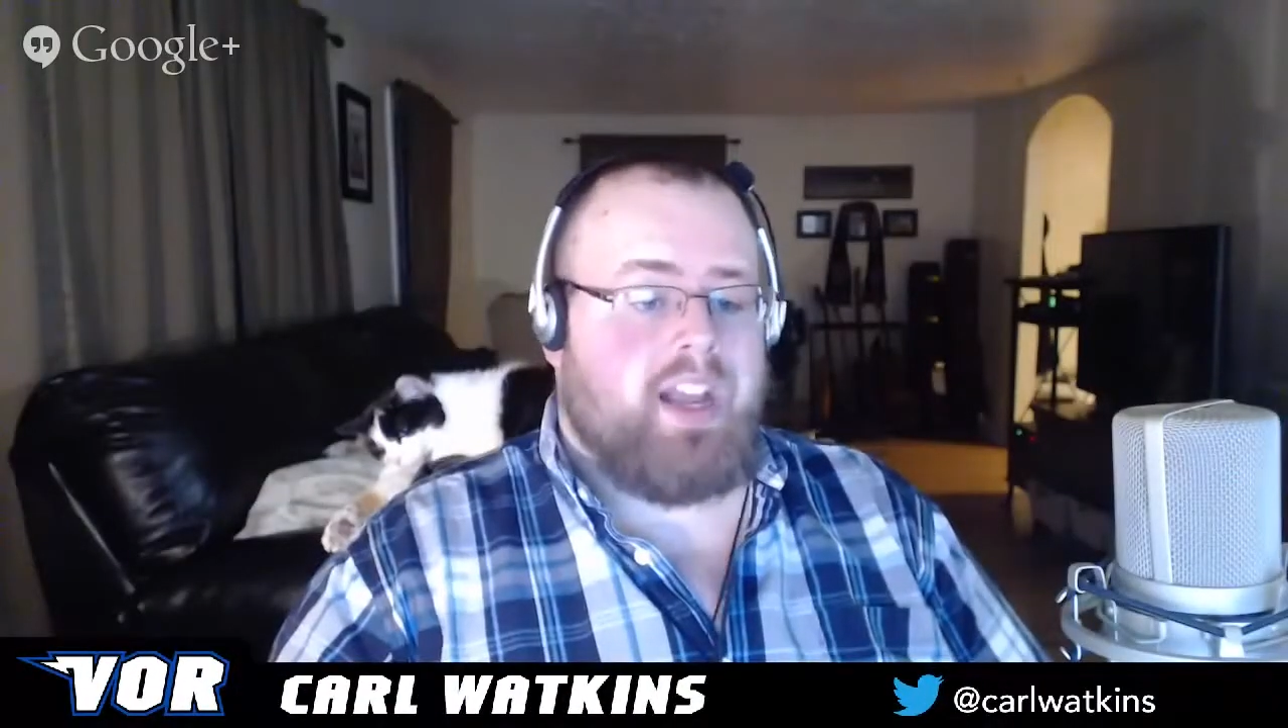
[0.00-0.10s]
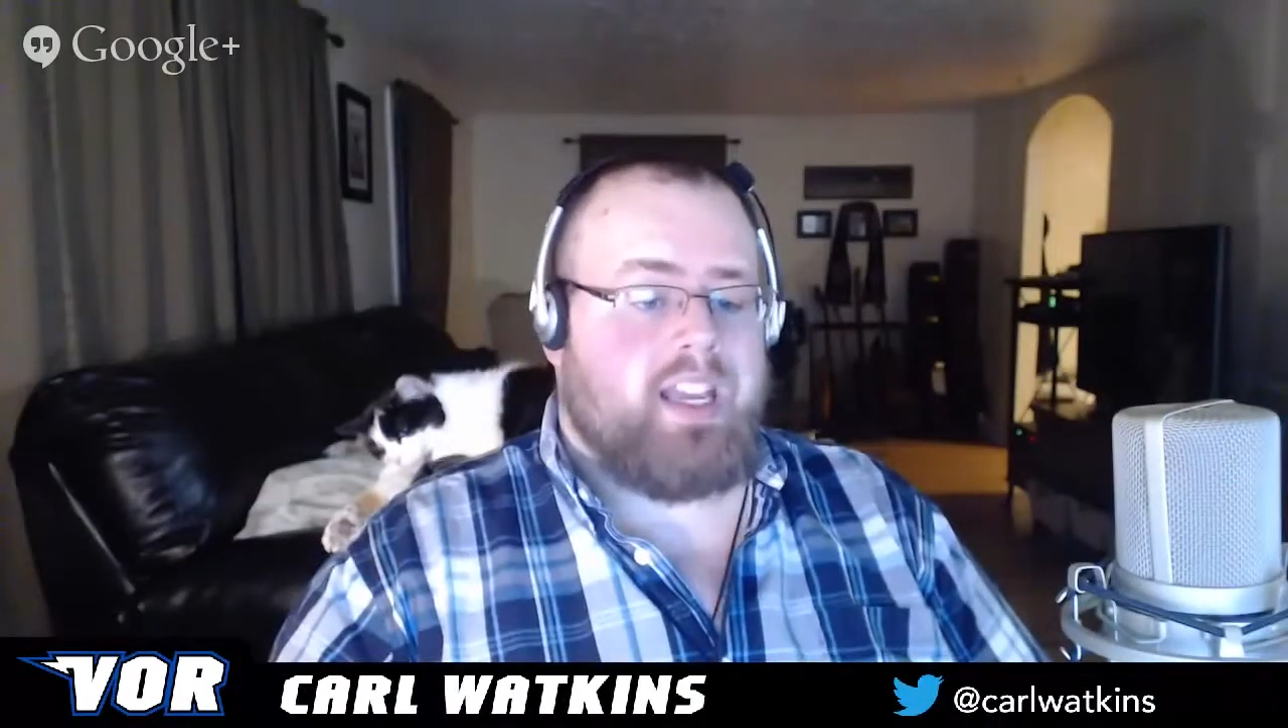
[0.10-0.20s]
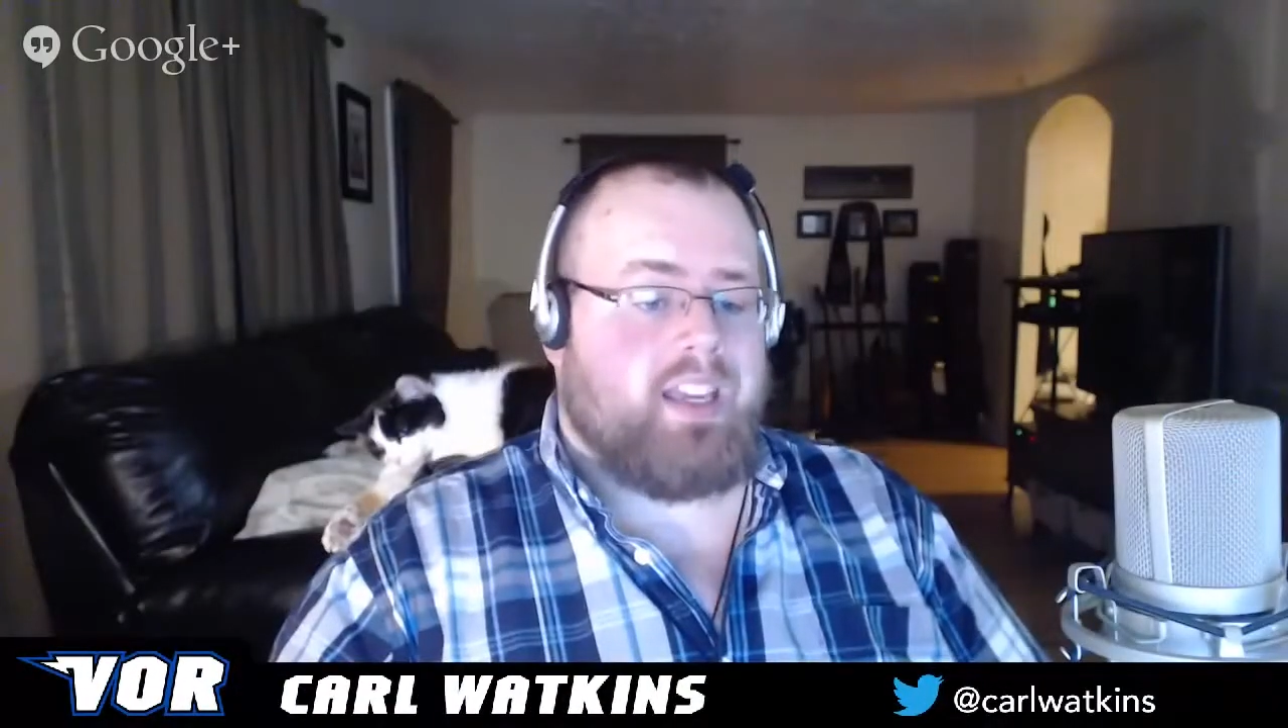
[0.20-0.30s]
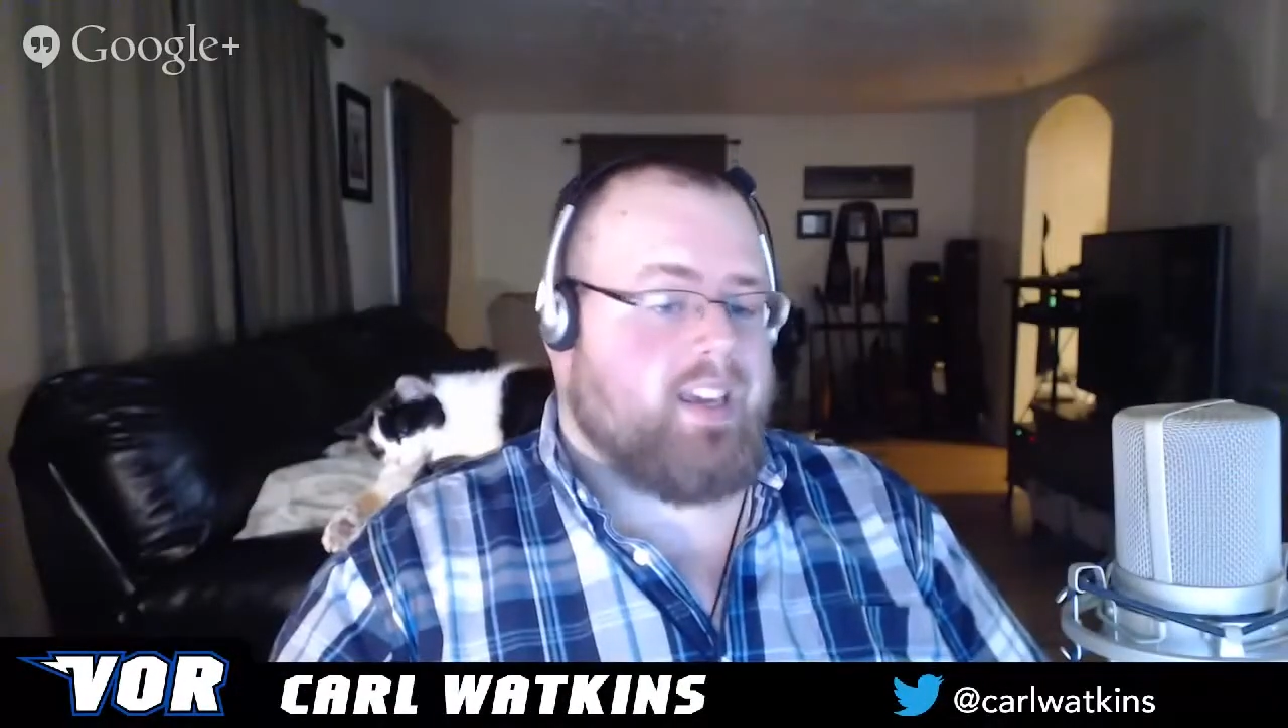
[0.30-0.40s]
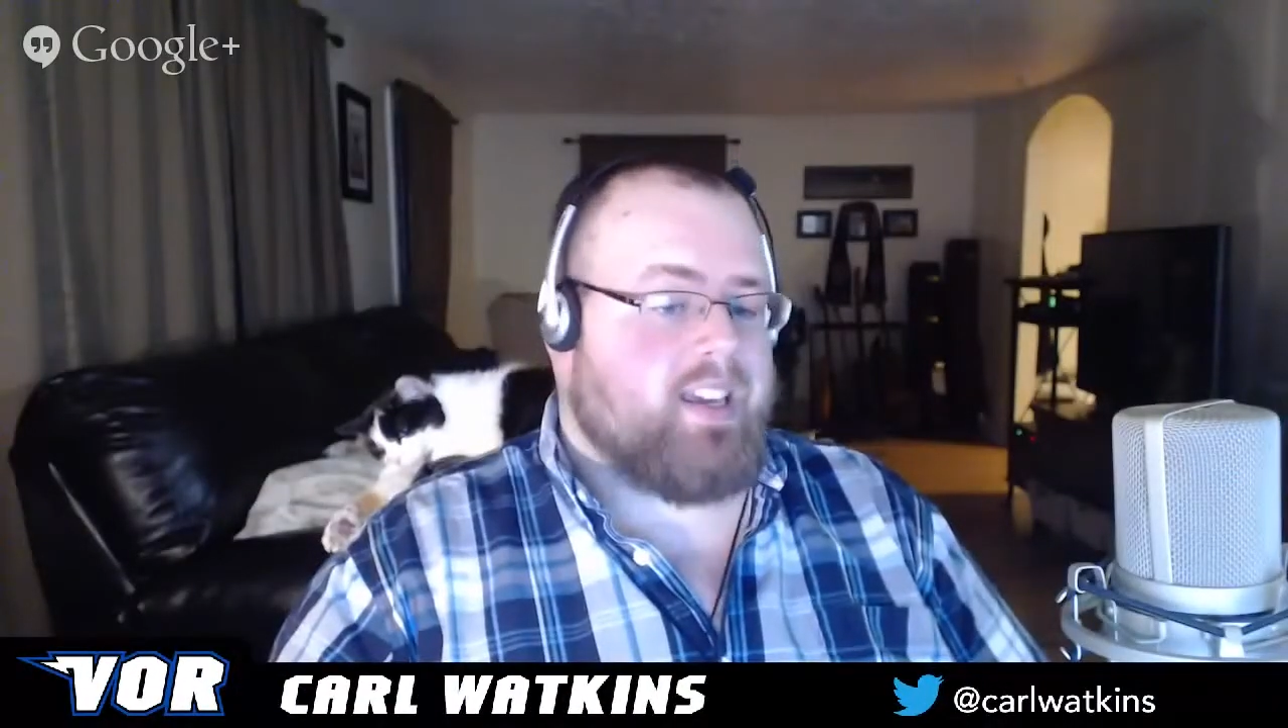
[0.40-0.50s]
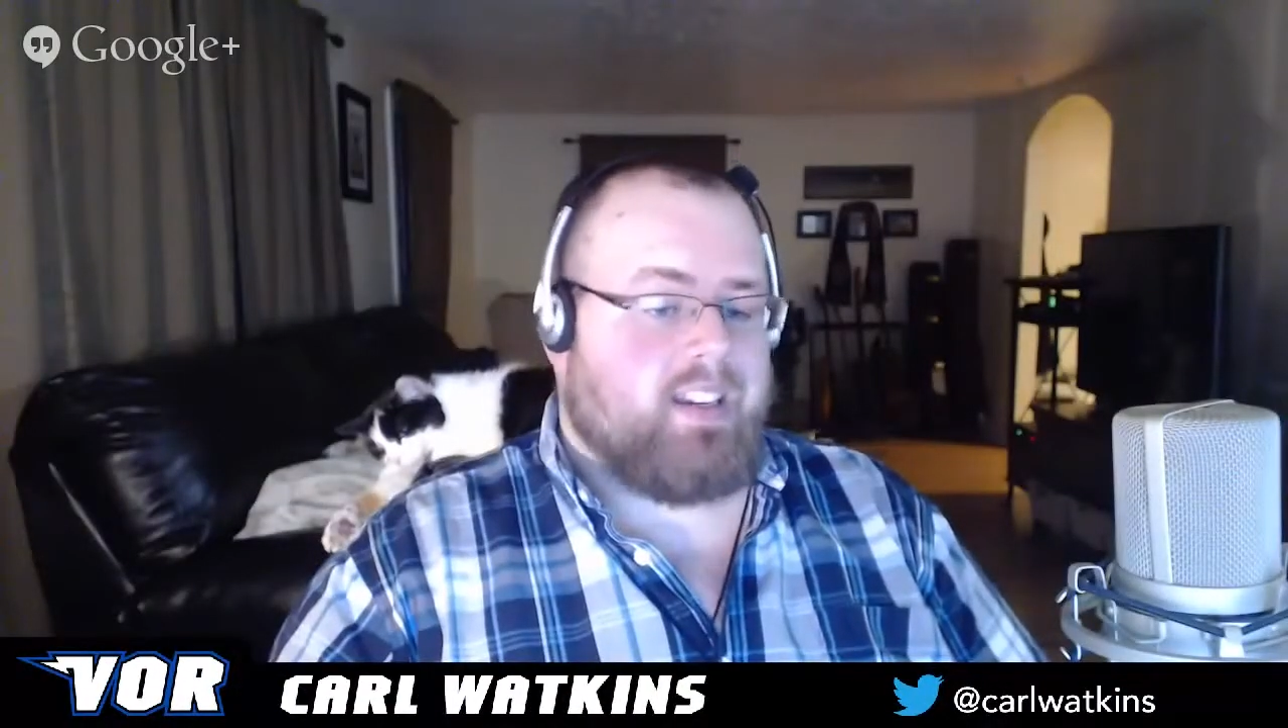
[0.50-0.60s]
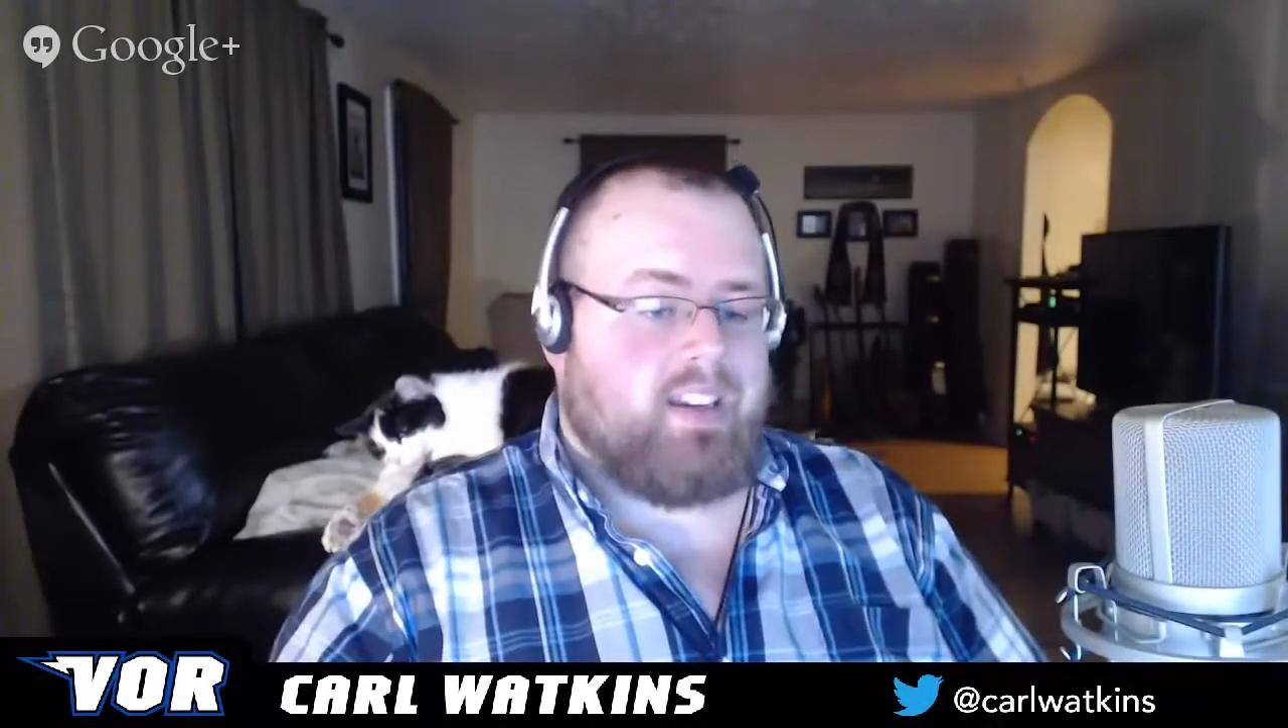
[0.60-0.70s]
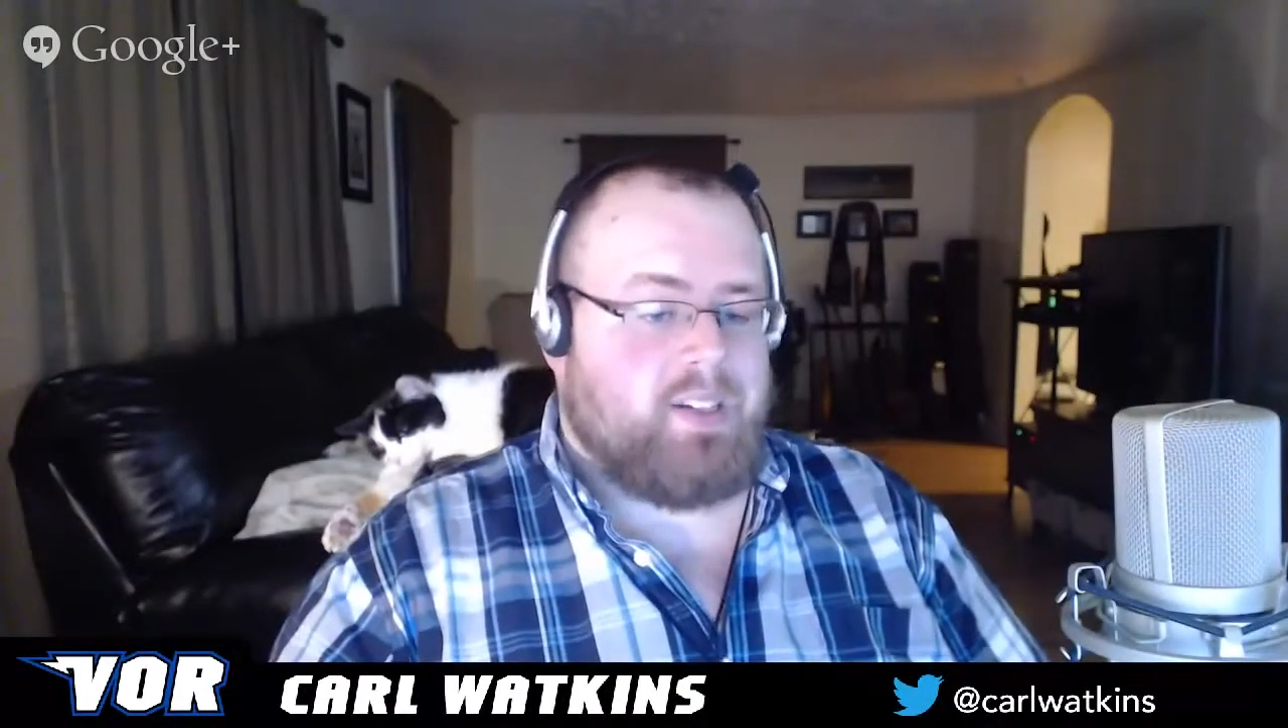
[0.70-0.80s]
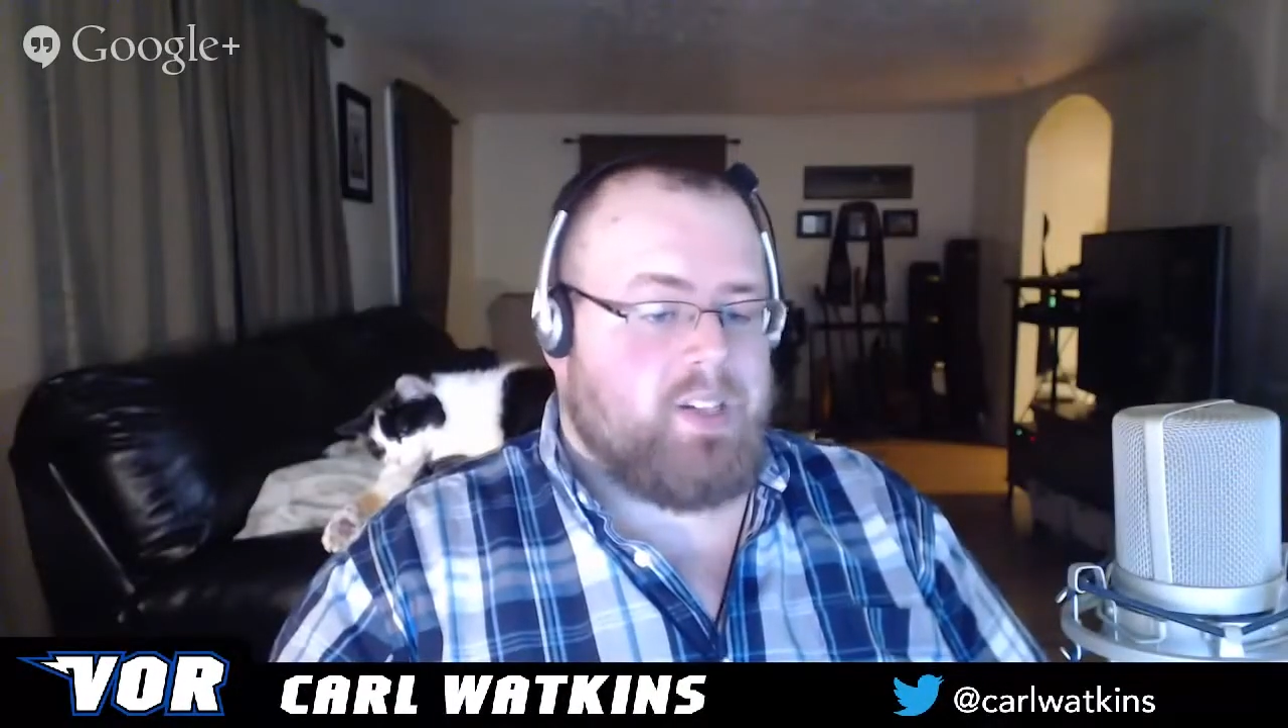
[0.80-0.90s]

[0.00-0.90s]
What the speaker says: might get